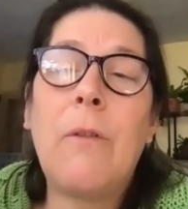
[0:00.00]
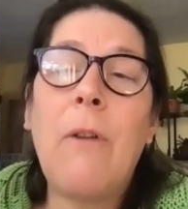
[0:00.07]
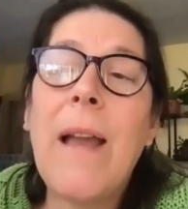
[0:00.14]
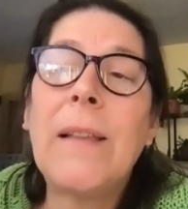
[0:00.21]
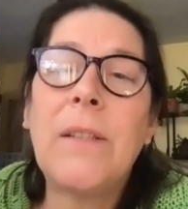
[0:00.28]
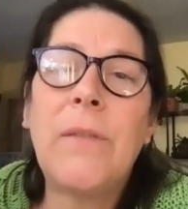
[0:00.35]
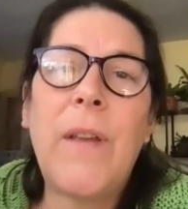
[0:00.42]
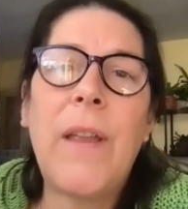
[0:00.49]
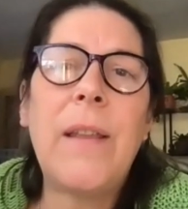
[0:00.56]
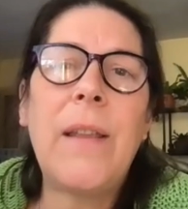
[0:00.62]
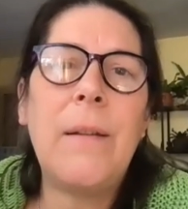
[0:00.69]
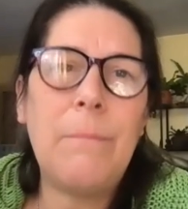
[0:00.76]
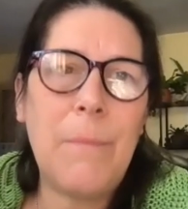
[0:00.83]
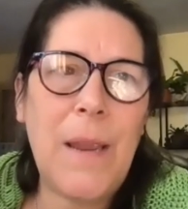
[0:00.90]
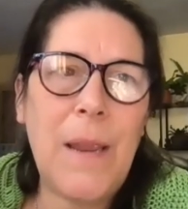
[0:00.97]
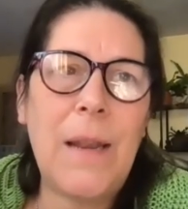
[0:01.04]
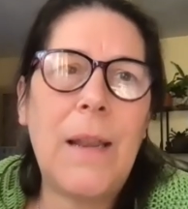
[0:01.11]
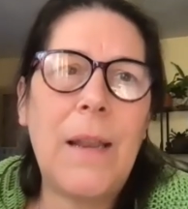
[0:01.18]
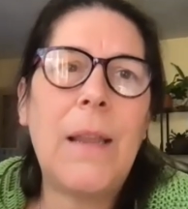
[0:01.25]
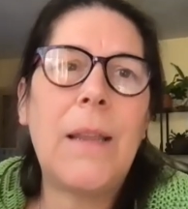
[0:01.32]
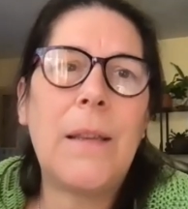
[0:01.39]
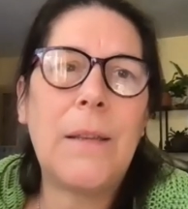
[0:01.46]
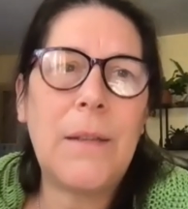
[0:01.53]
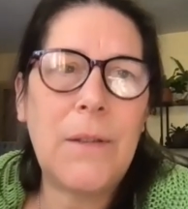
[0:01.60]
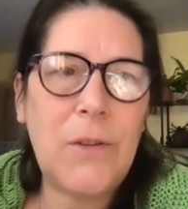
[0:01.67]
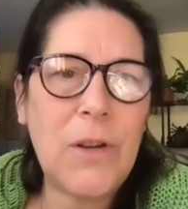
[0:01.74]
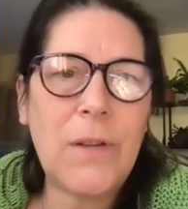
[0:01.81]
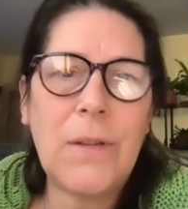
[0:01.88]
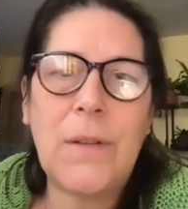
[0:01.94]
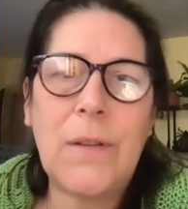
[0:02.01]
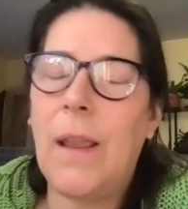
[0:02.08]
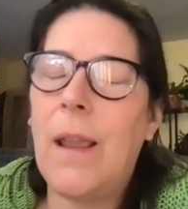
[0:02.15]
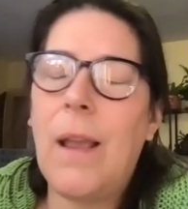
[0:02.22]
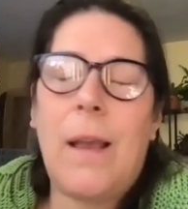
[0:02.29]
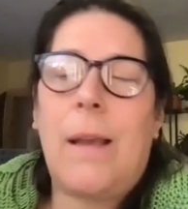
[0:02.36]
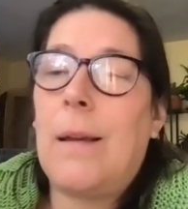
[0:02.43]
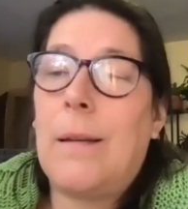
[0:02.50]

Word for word: Grass fed meat is just the, eh,